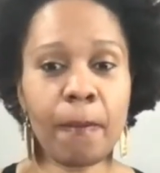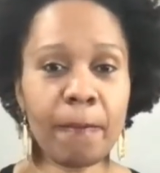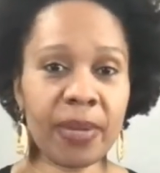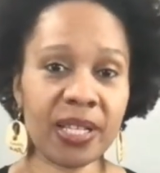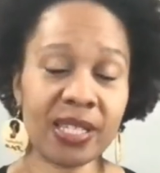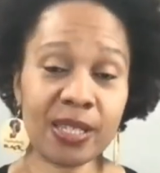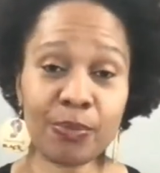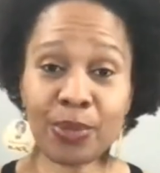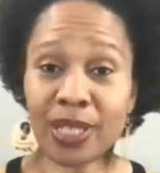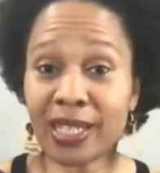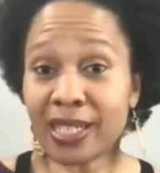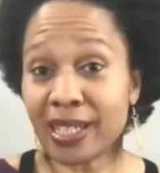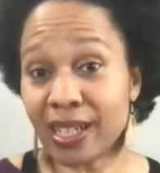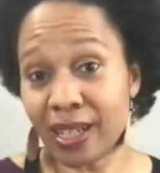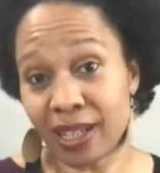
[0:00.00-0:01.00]
But
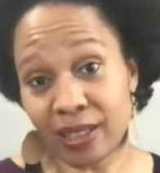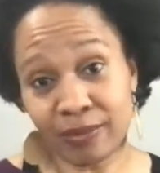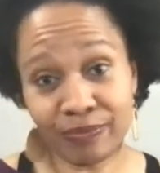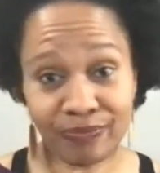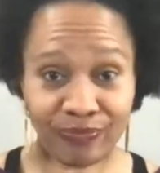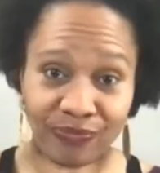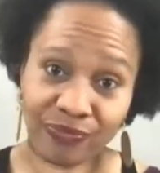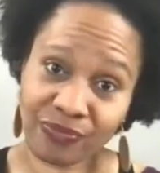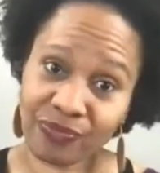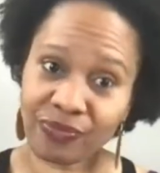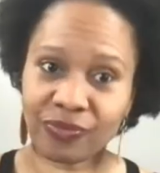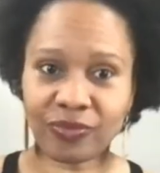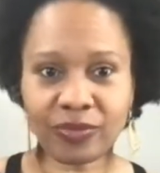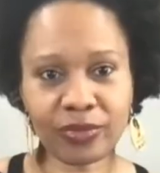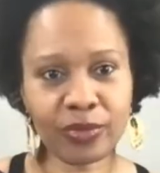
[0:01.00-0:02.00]
Splenda,
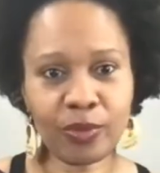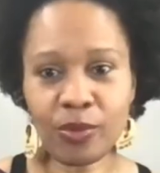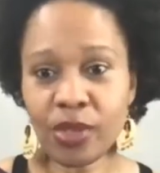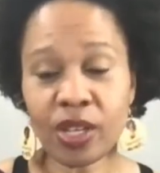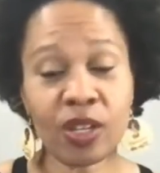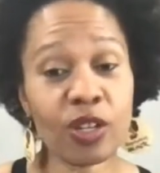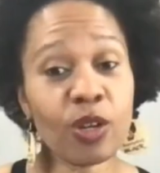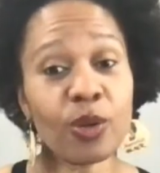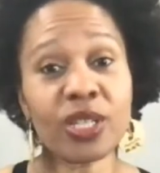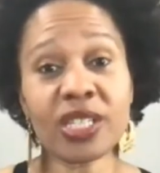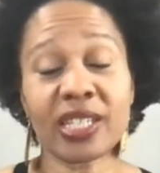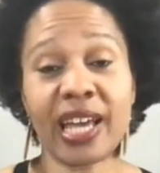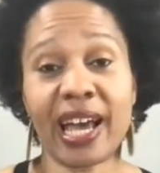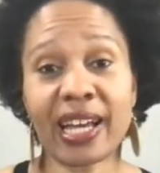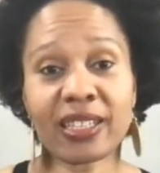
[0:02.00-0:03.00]
you know, it's
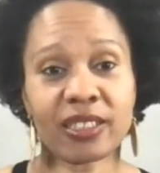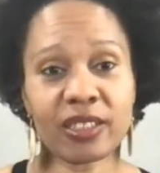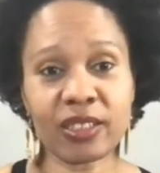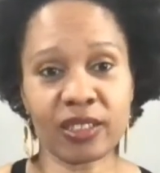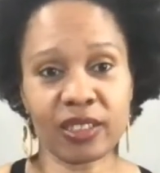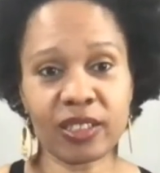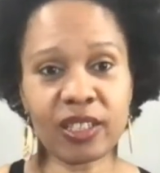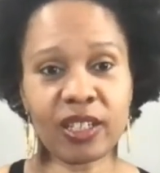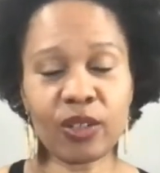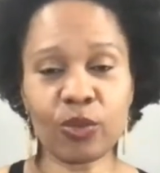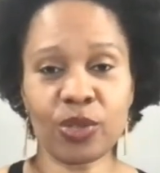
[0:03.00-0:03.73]
not, the